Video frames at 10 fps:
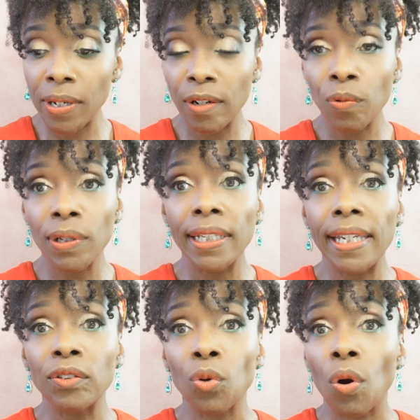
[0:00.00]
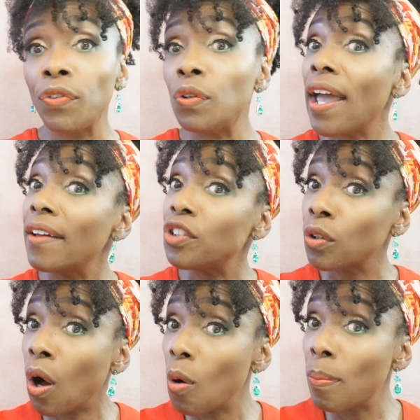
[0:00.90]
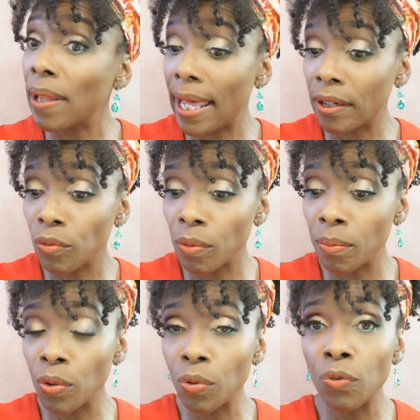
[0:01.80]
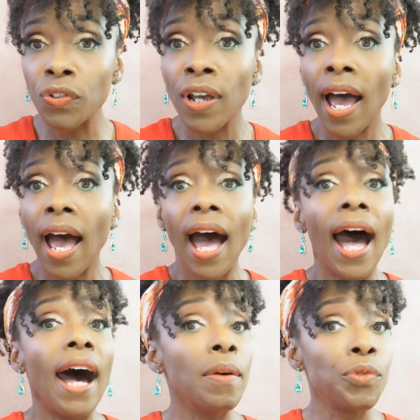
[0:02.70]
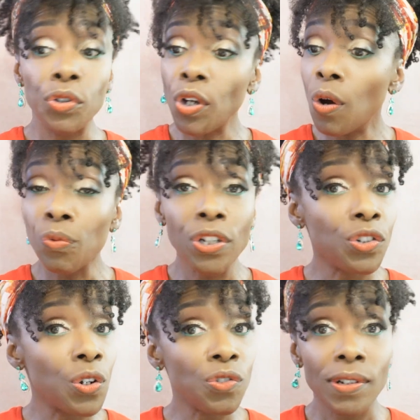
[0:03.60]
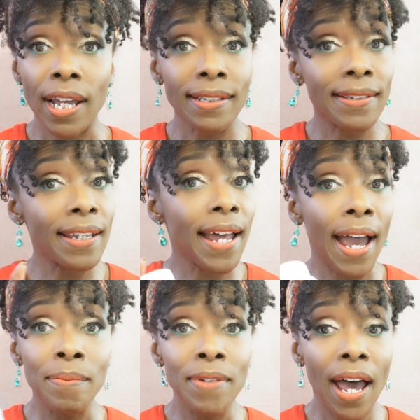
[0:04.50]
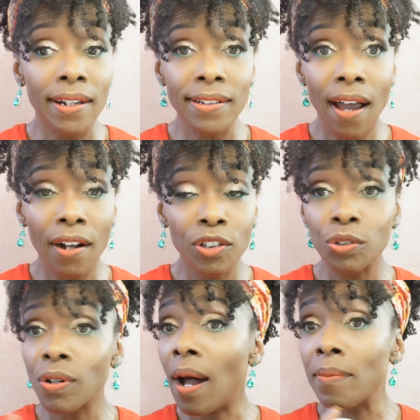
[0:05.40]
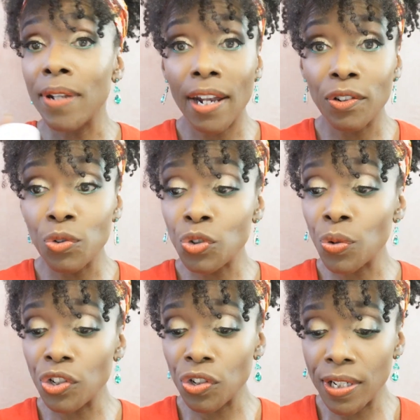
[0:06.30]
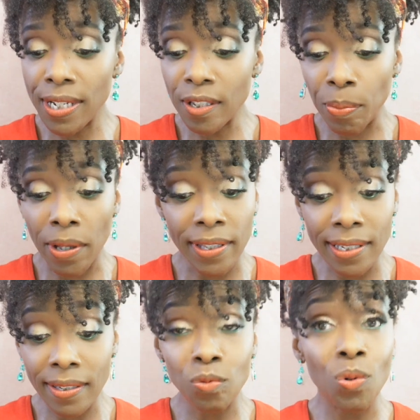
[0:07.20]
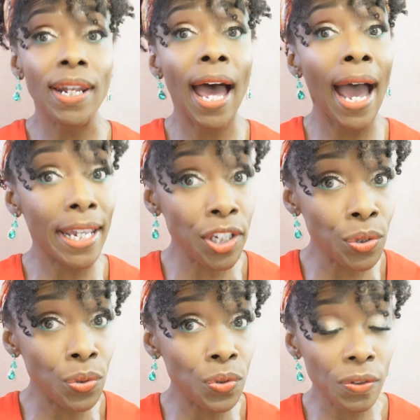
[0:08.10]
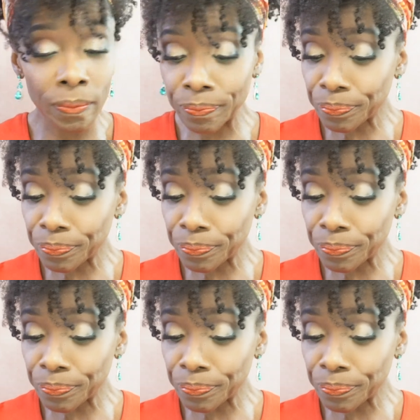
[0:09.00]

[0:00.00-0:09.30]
being released, or if you had your gallbladder removed, do your own research. Like I said, I'm not a doctor, I'm not a nutritionist, but this is what I use.